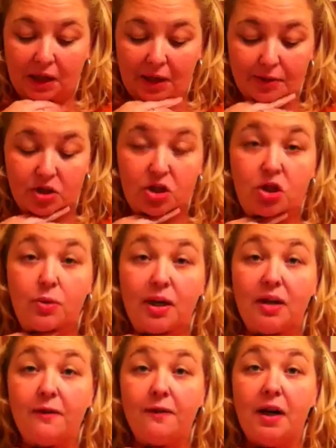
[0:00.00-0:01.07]
I was
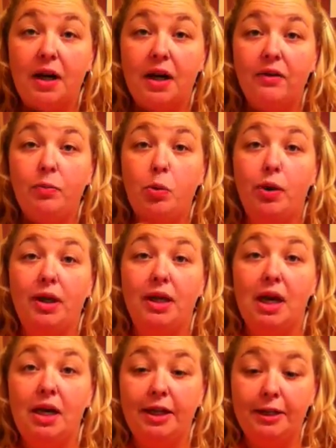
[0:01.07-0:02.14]

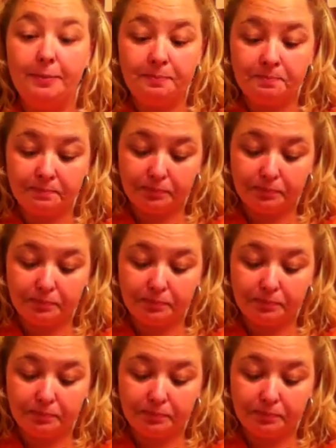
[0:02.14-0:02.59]
285.9.